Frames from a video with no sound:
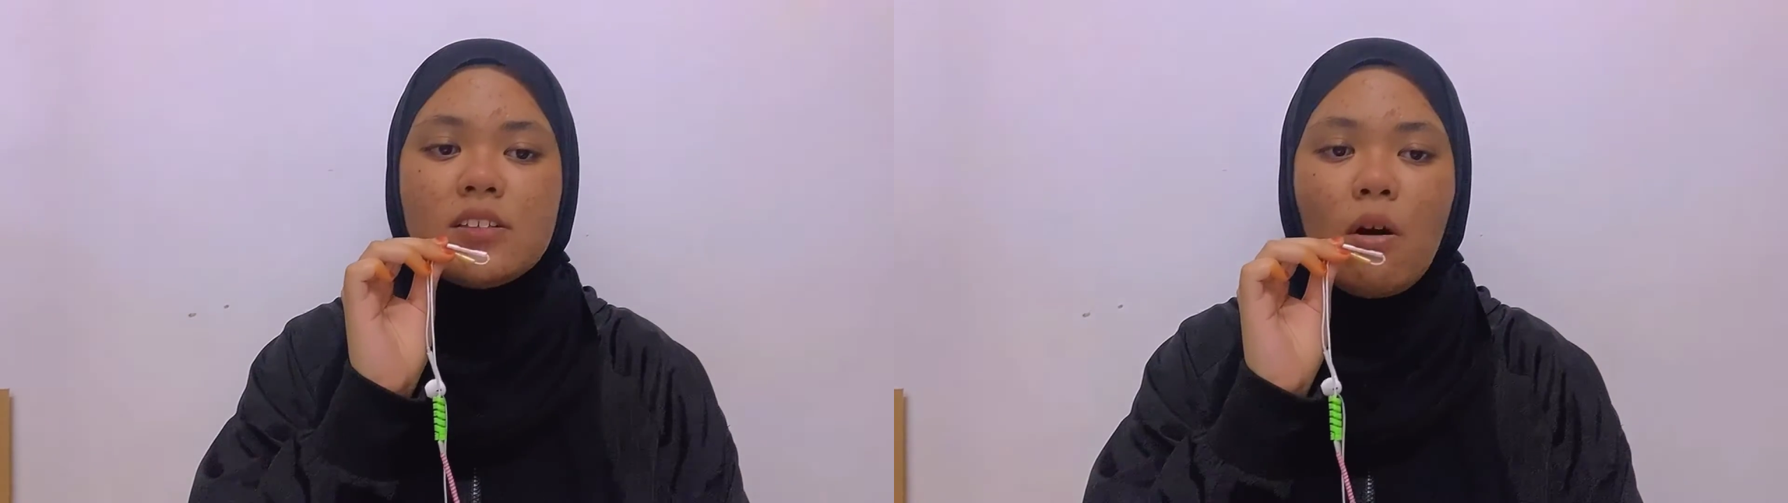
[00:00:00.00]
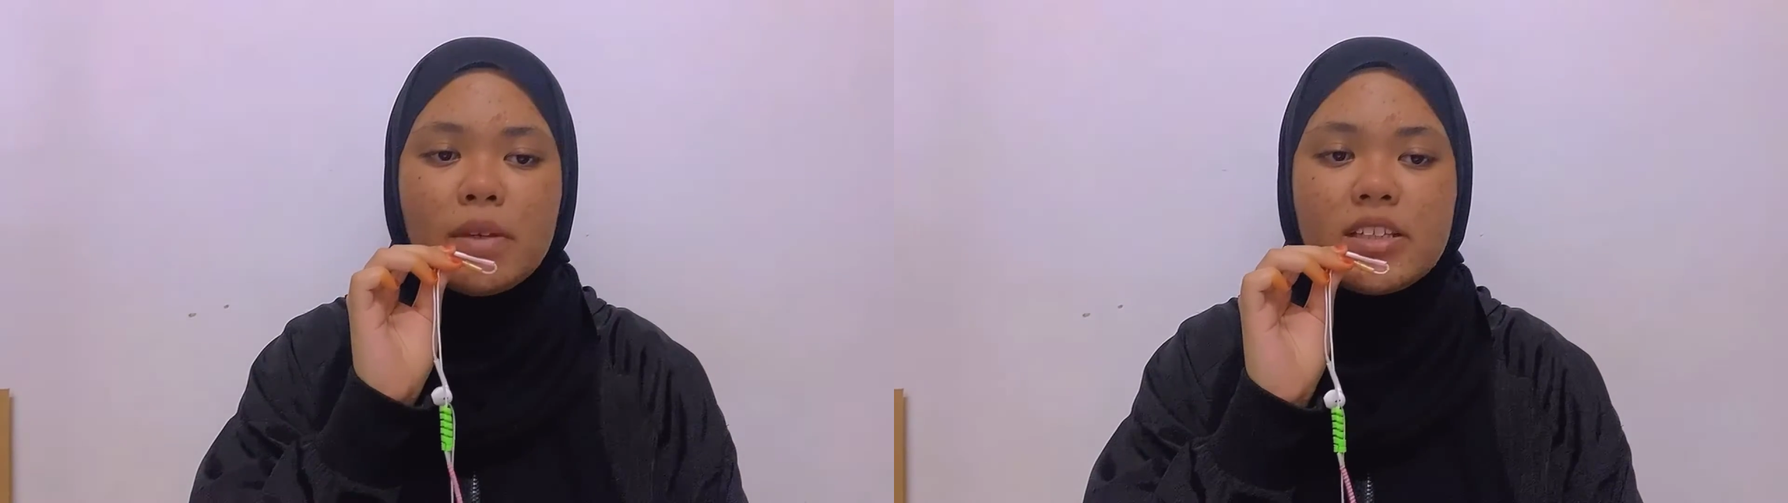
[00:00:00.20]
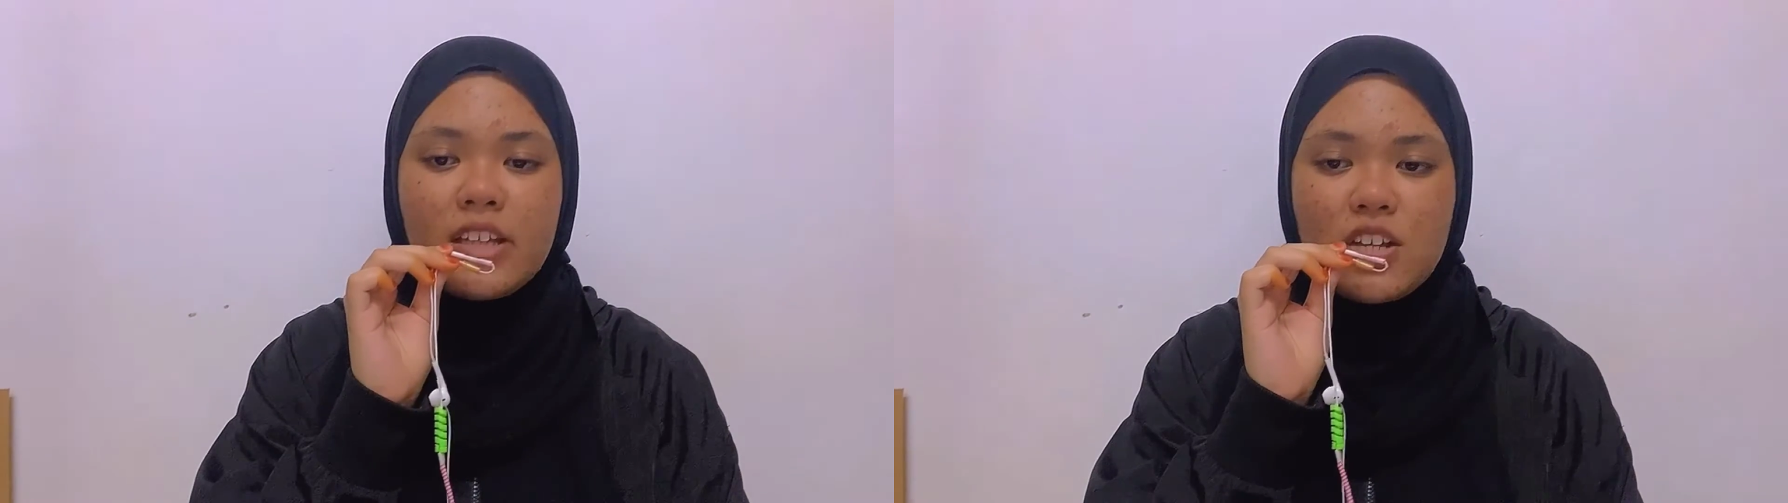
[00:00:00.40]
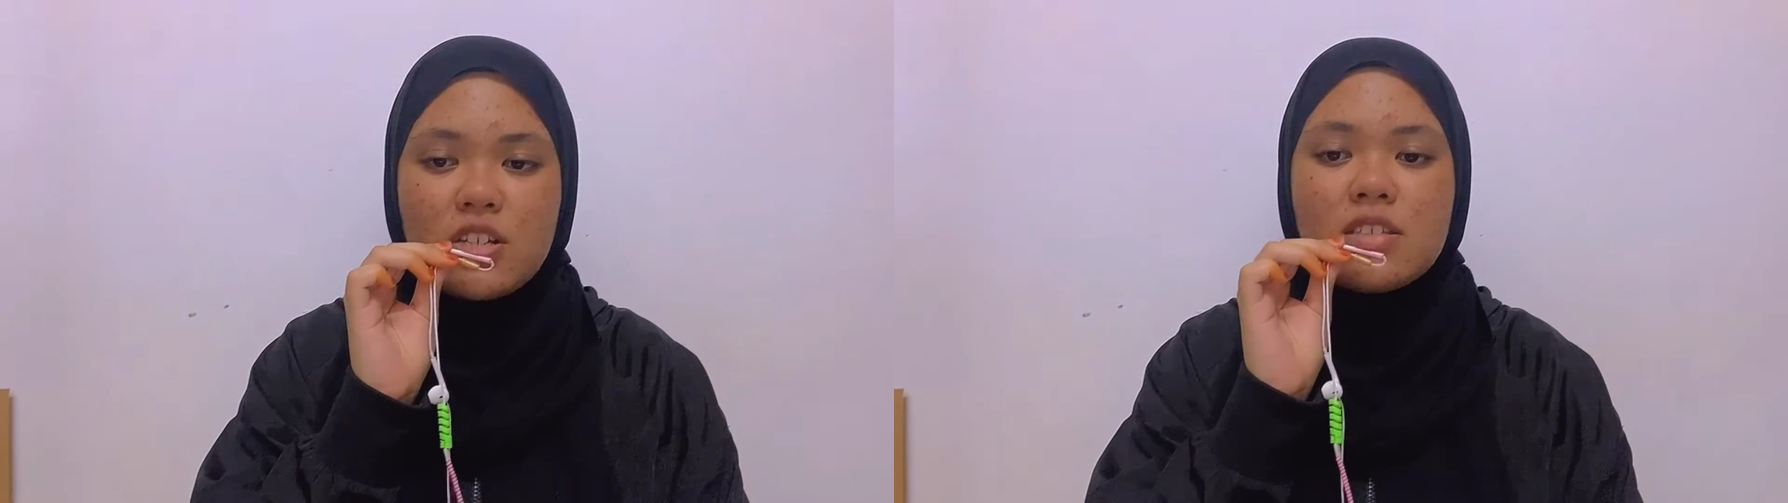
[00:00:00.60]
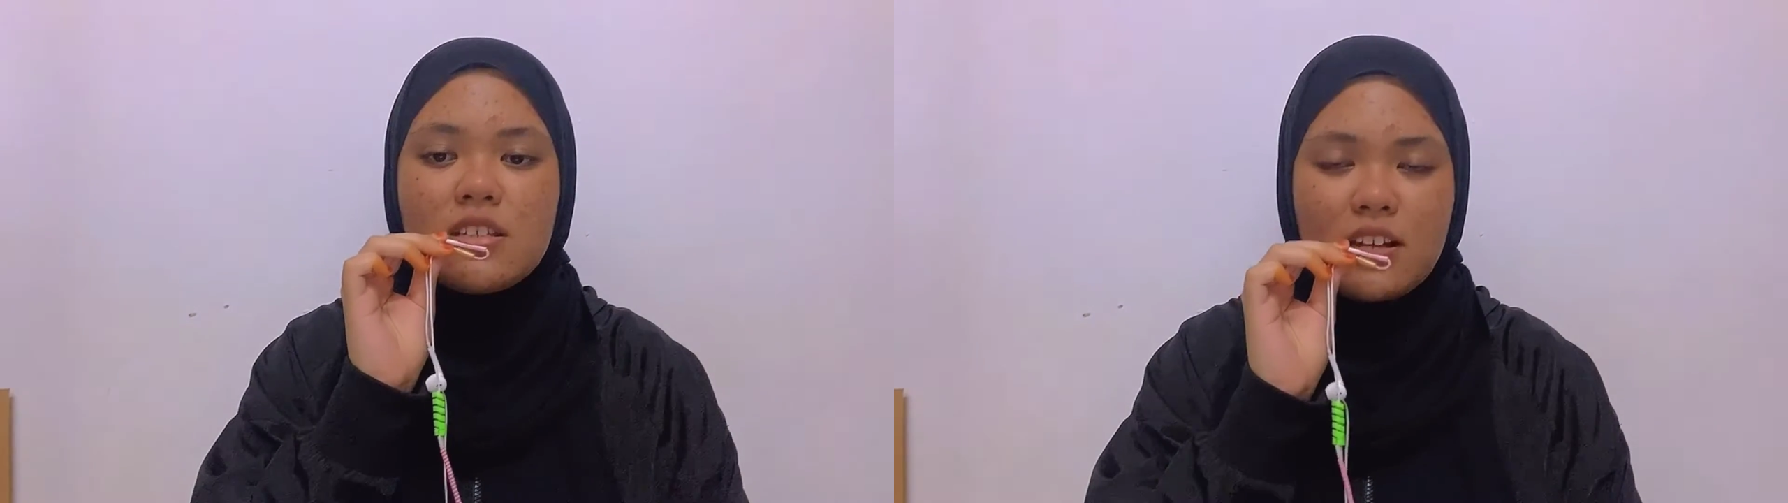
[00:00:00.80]

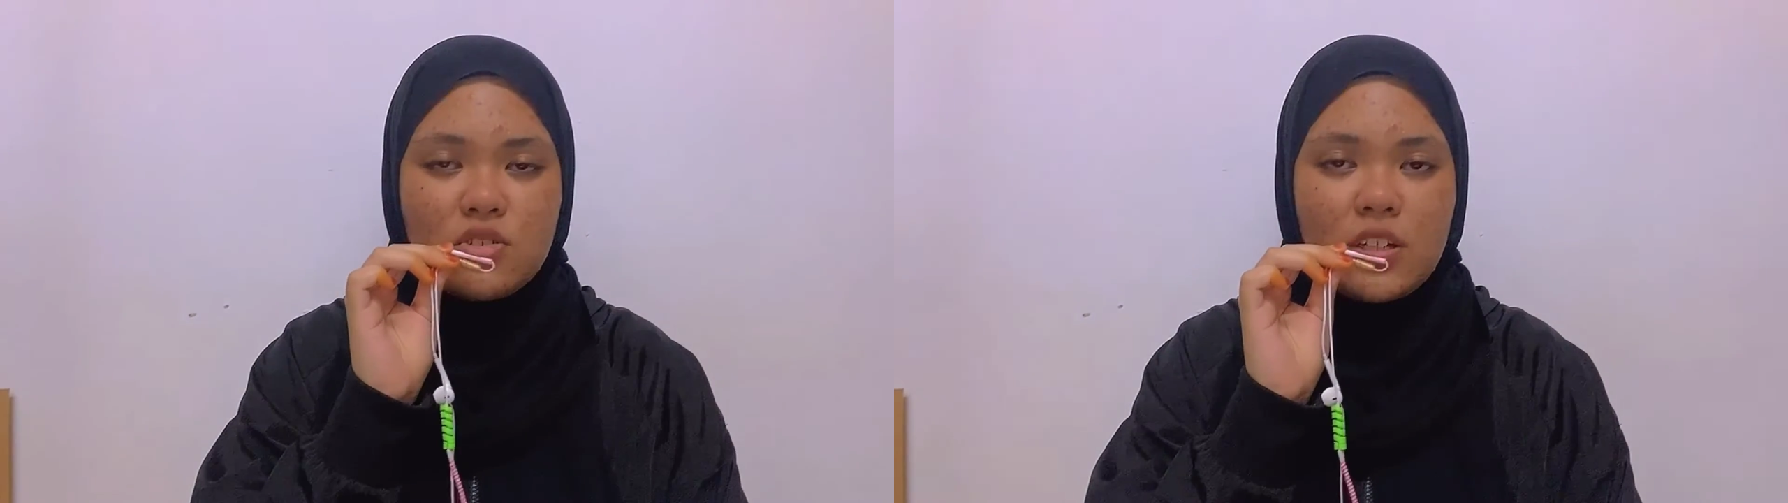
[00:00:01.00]
communications industry,